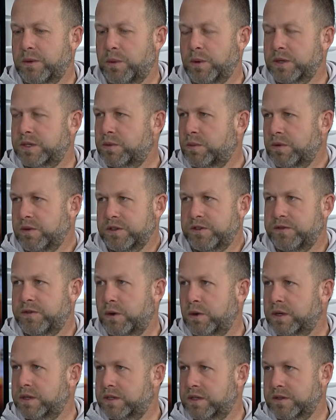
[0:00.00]
We just weren't as
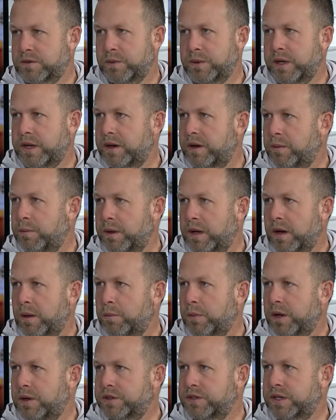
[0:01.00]
focused as we needed to be on
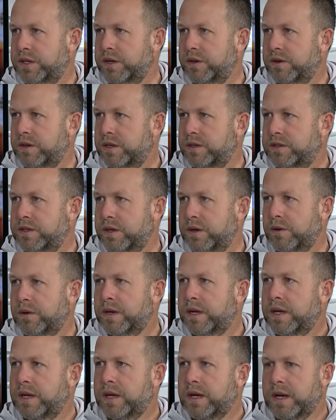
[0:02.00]
ball security. So
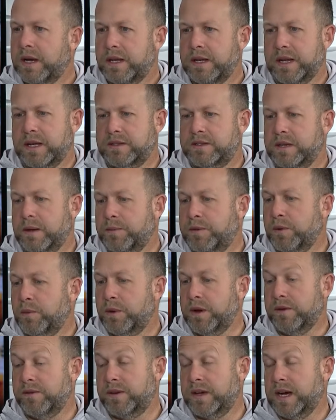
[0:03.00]
that's something
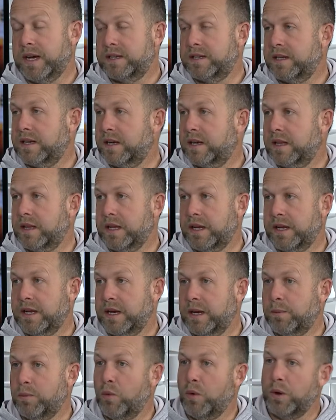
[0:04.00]
we have got to get cleaned
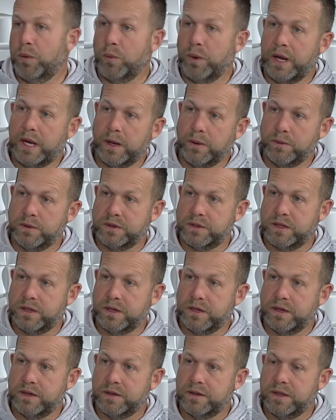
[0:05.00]
up. One week it was
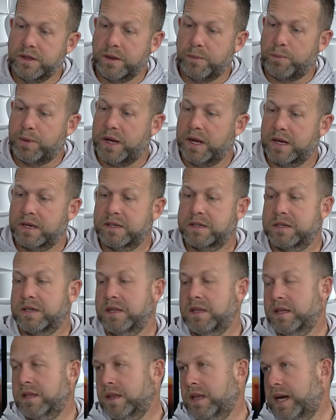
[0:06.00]
the, the picks,
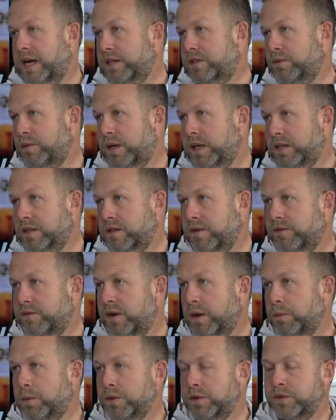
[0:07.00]
and then last week it's the
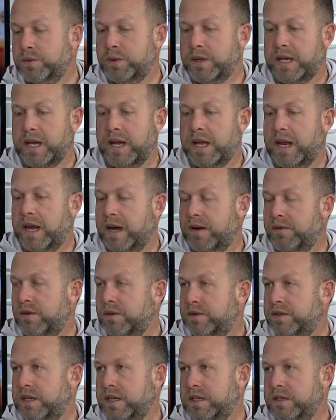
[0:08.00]
fumbles. We can't have
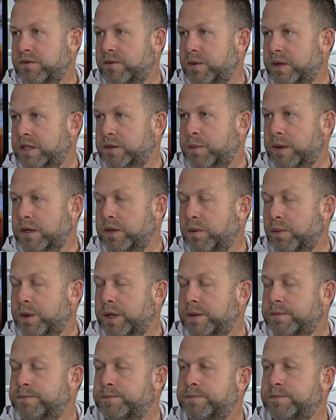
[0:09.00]
those things if we expect to win.